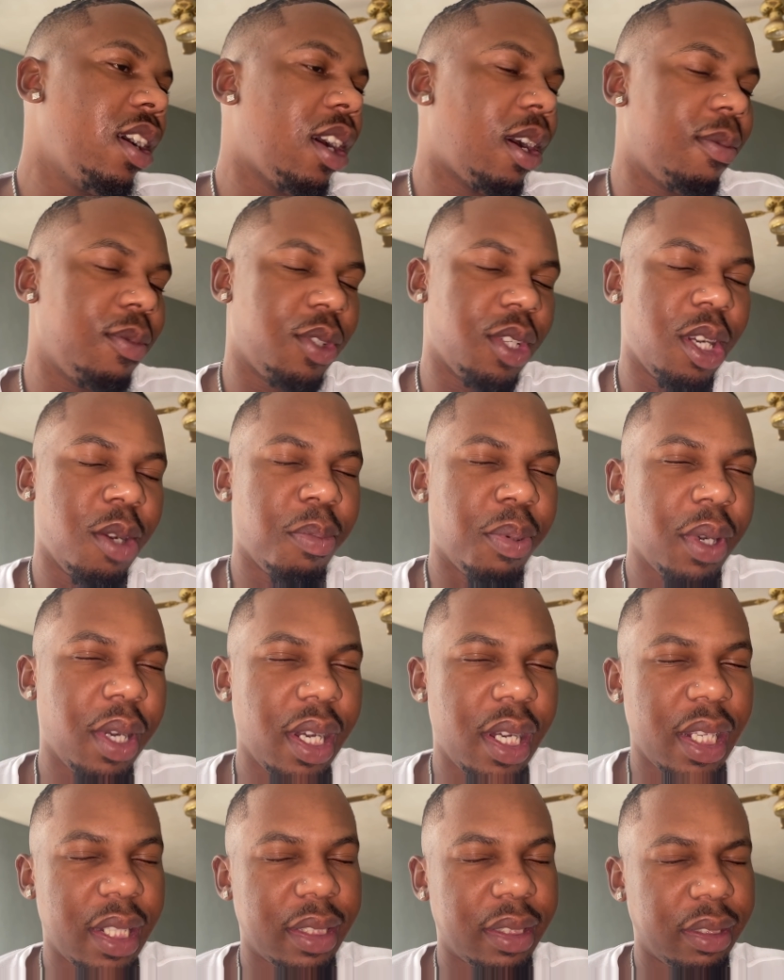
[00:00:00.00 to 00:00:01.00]
I'm trying to
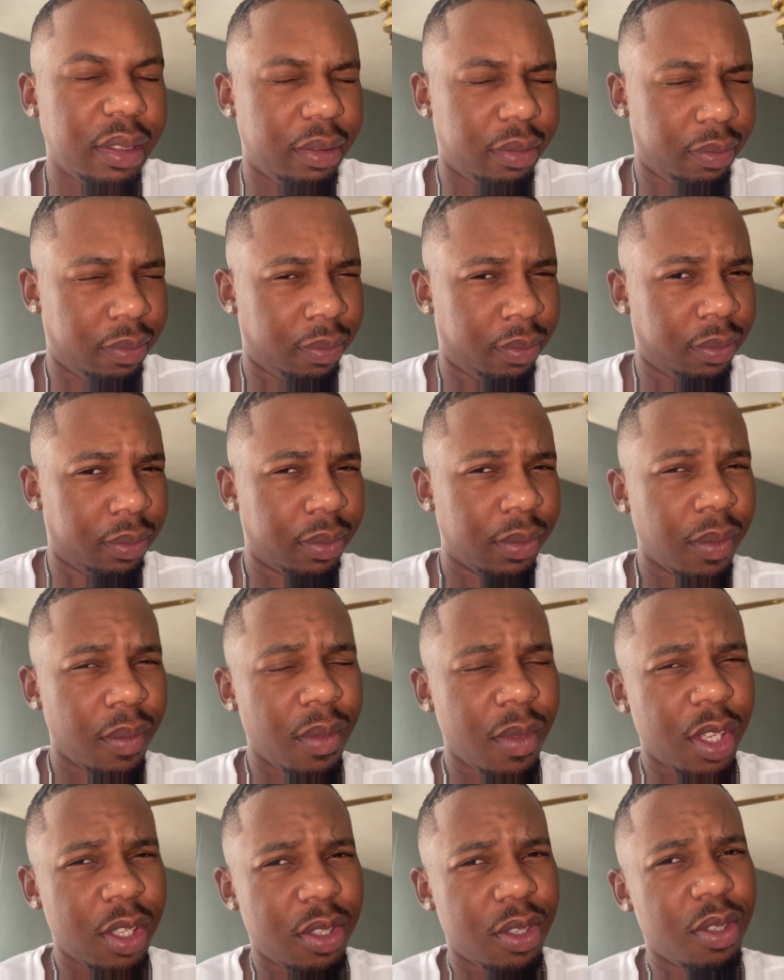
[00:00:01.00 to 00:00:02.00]
put it
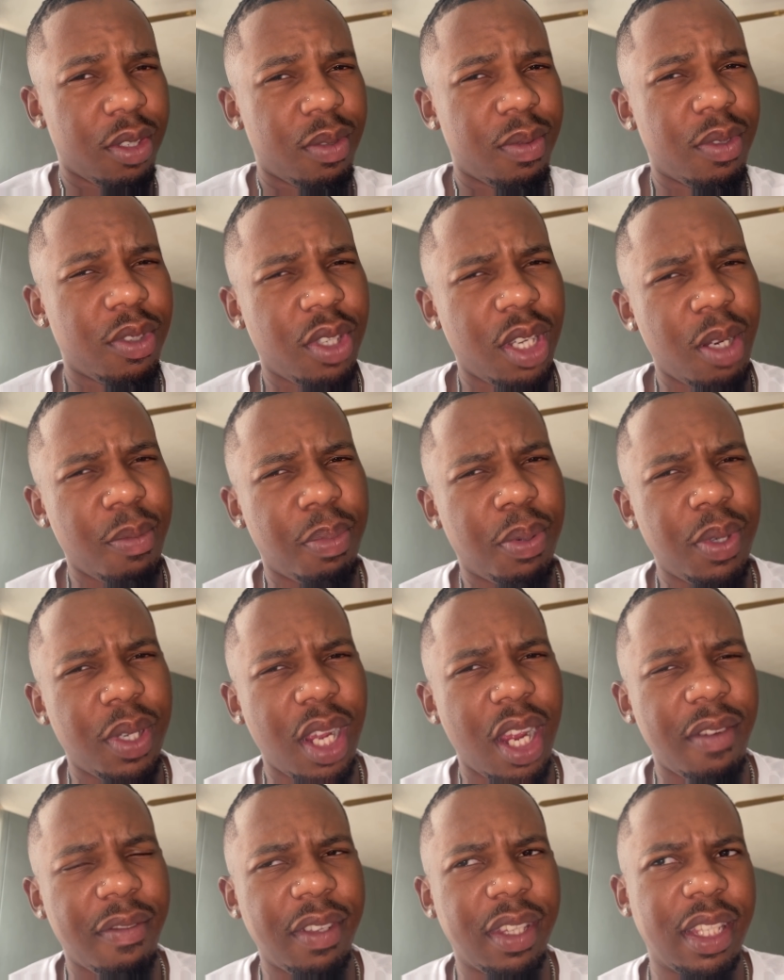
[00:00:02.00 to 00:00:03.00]
I'm trying to
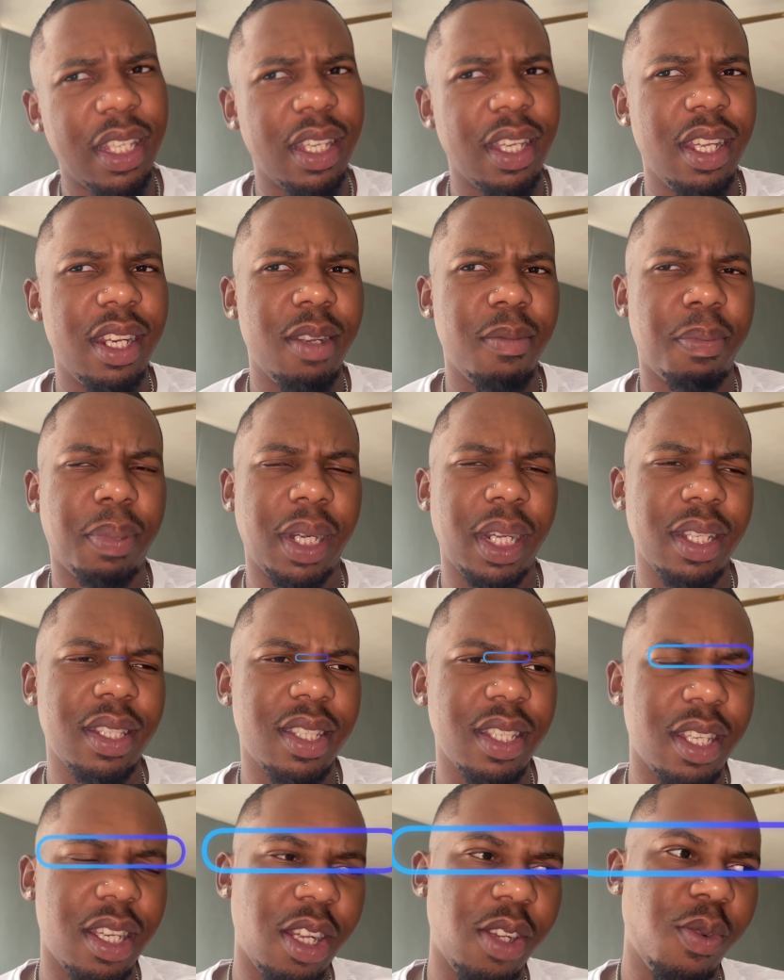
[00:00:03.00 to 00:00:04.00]
put everything in a
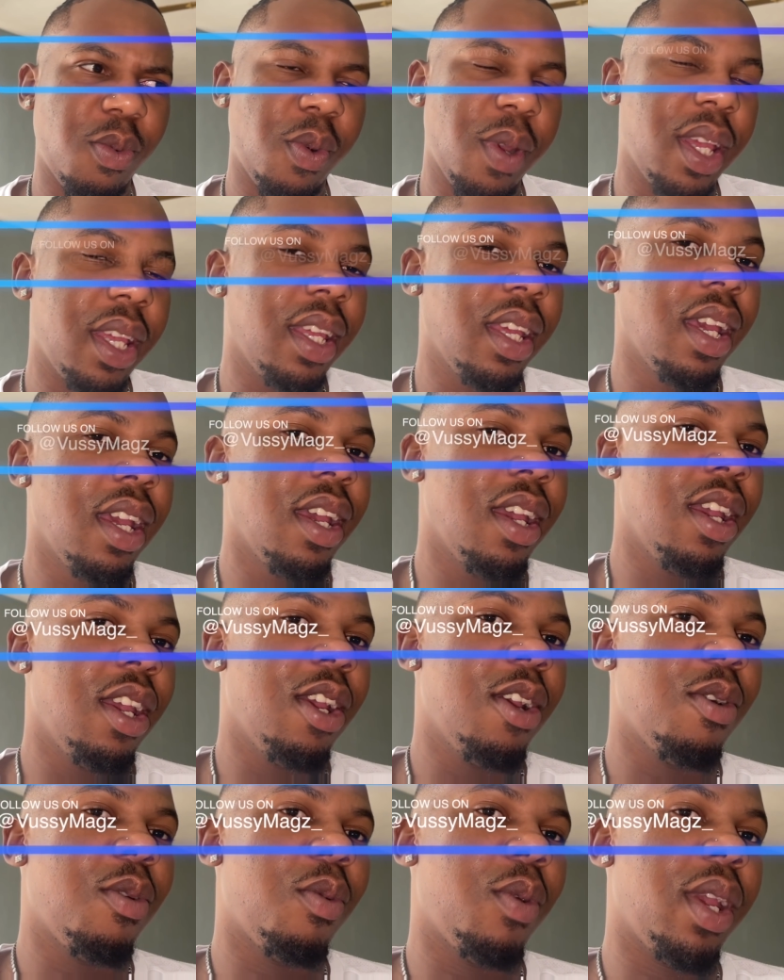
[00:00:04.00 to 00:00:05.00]
practical way
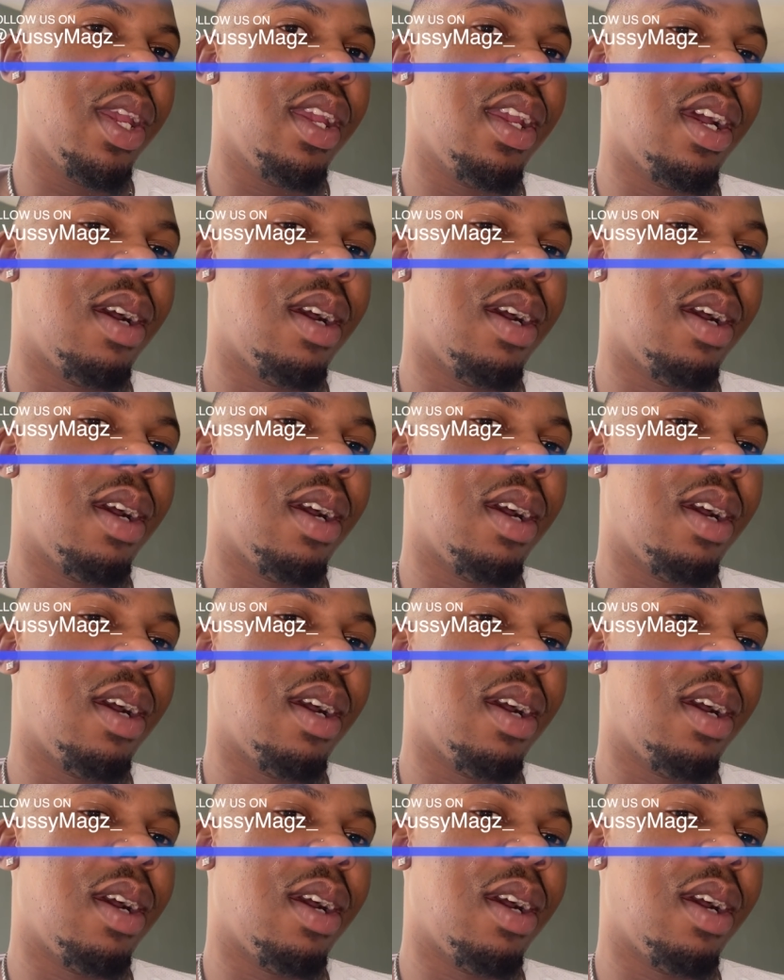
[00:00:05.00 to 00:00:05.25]
where